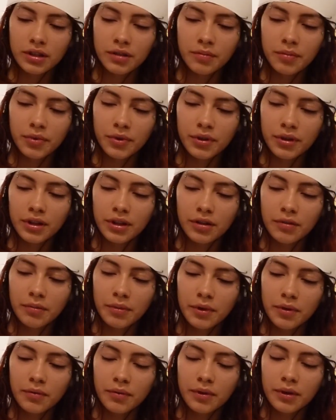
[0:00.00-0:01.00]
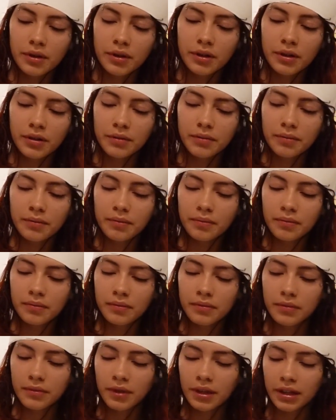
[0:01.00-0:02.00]
gonna pour a little bit of water.
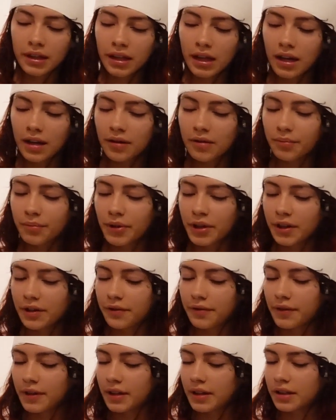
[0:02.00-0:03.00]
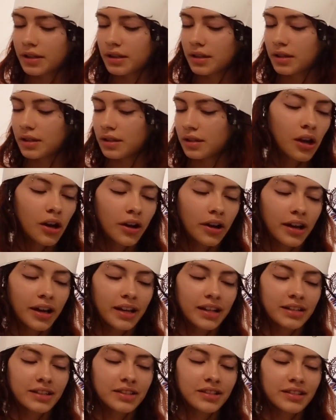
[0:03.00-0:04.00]
Like that, perfect. Okay,
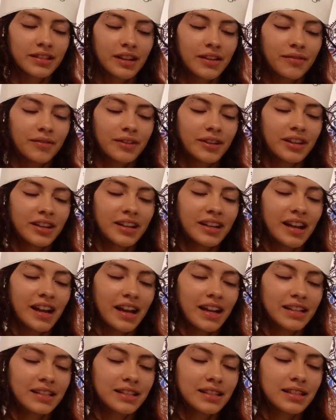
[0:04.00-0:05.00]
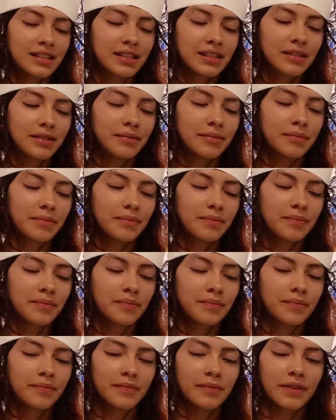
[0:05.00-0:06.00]
so now we're gonna add some
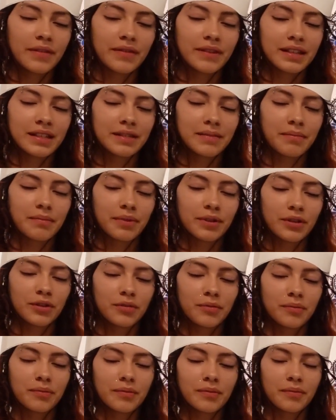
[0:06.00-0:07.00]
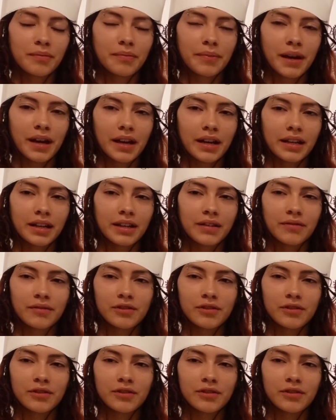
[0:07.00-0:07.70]
of this blue packet